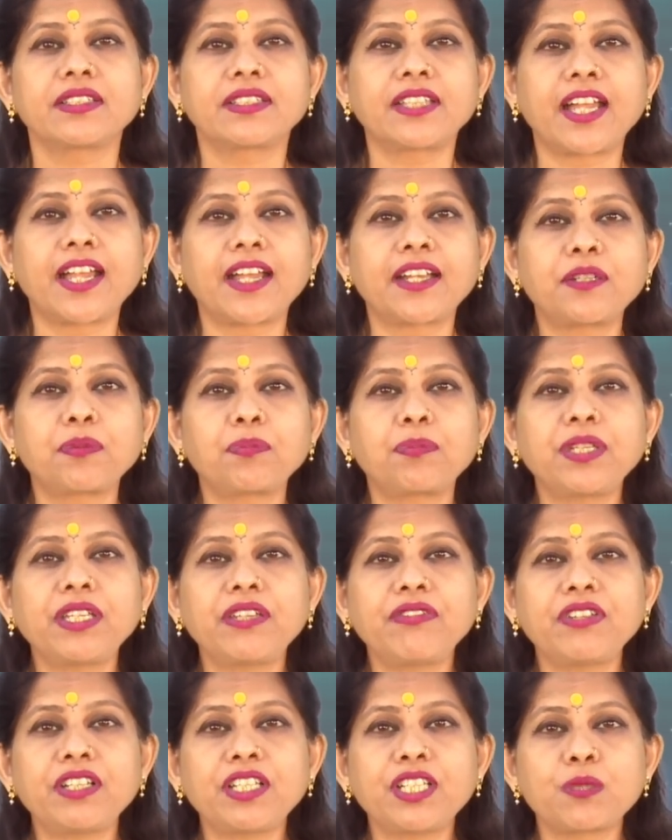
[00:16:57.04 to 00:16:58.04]
that
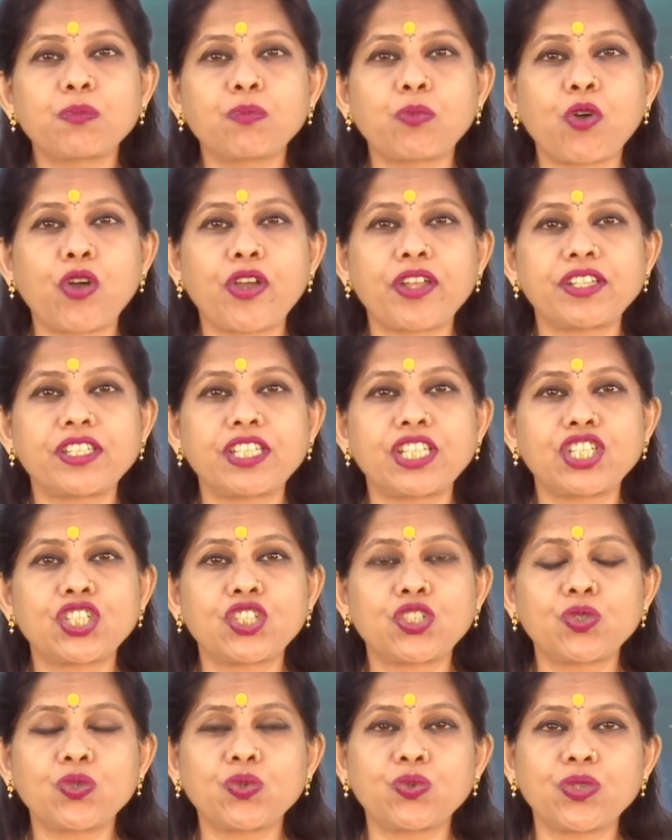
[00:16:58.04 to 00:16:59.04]
P1 is pointing
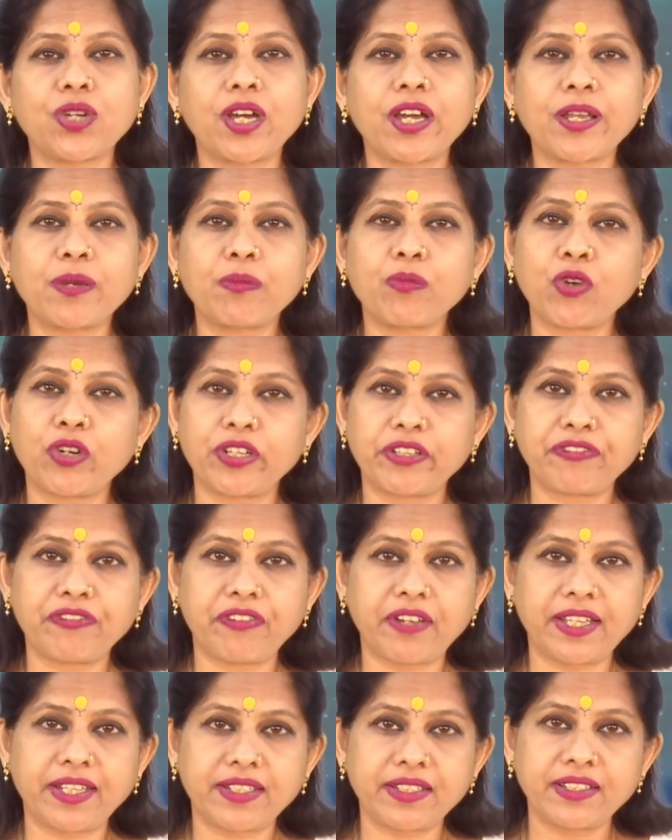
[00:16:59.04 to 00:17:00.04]
to are
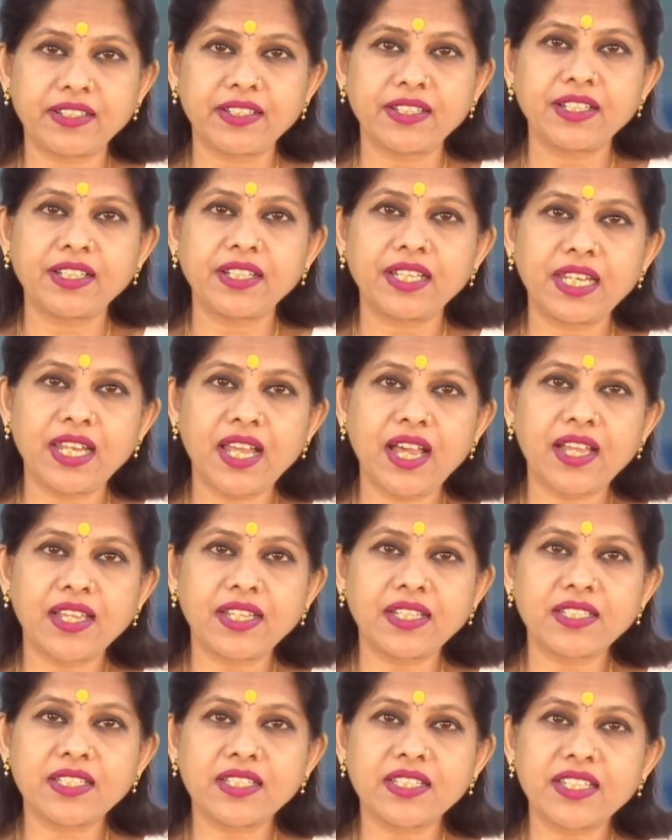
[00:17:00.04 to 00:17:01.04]
modified.
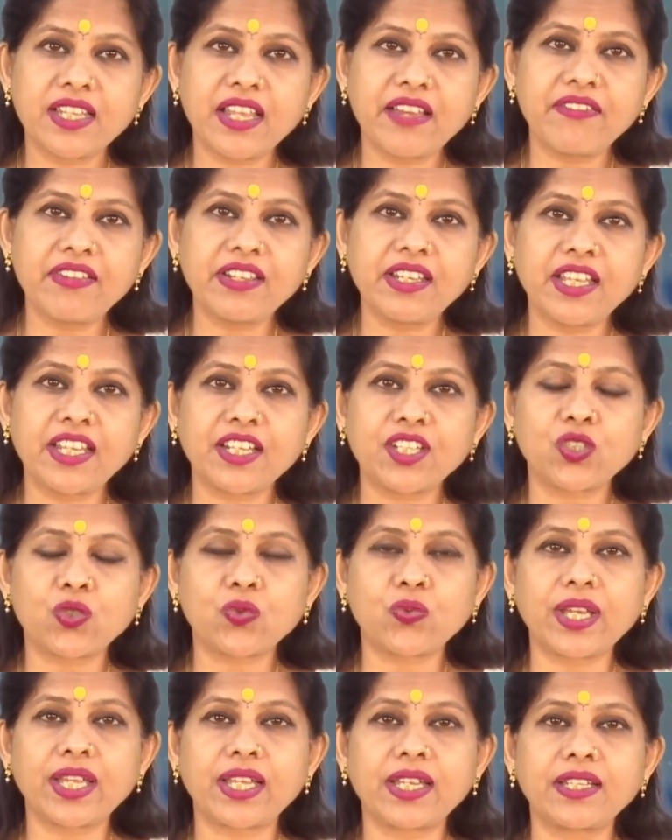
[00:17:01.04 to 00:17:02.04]
Lines 11 and
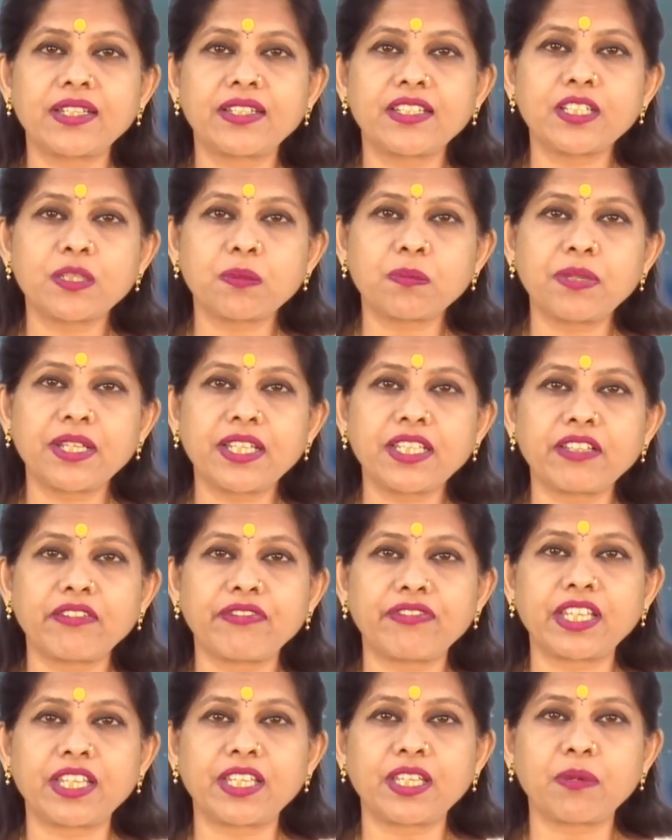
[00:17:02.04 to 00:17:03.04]
12 display the
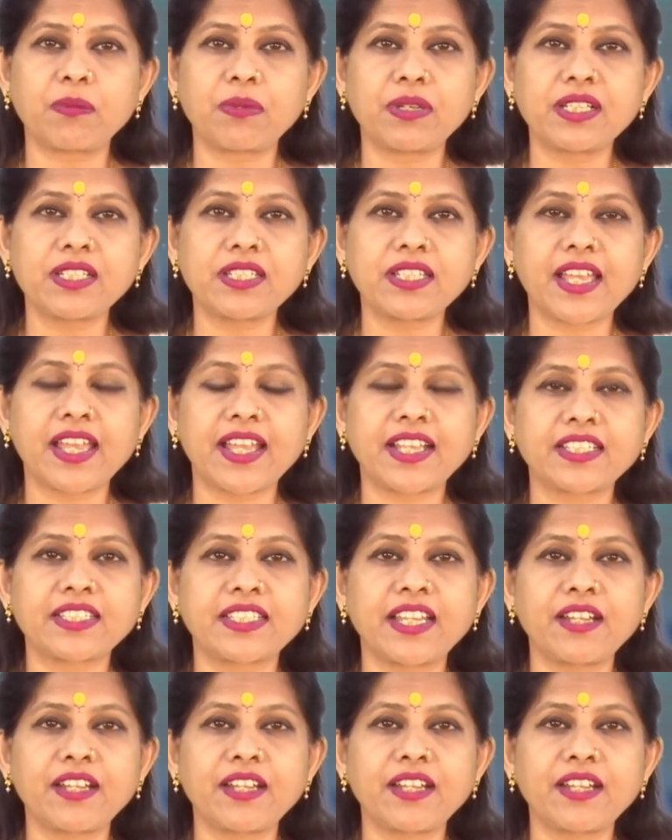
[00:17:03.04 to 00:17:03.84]
variables x